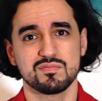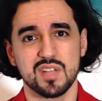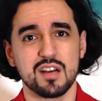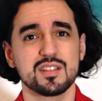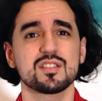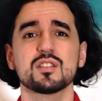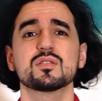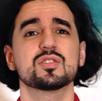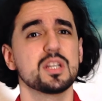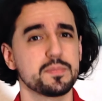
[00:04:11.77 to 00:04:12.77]
Now, these
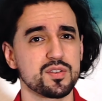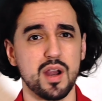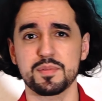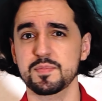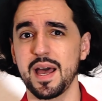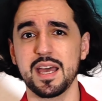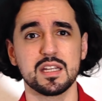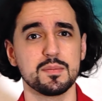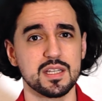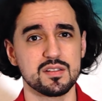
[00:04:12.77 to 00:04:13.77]
aren't cheap straps by
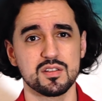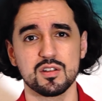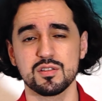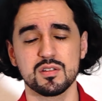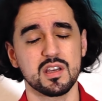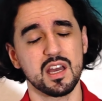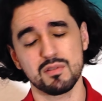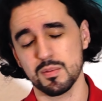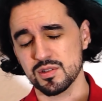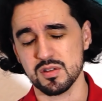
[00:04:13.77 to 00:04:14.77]
any means. You can get
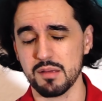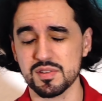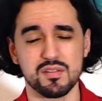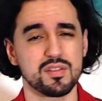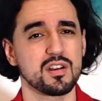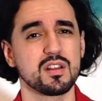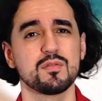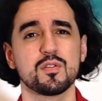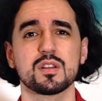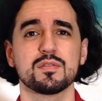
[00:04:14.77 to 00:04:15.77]
rubber straps for 30,
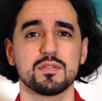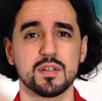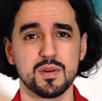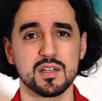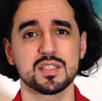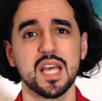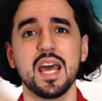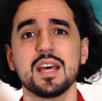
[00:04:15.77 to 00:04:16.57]
40, 50 bucks.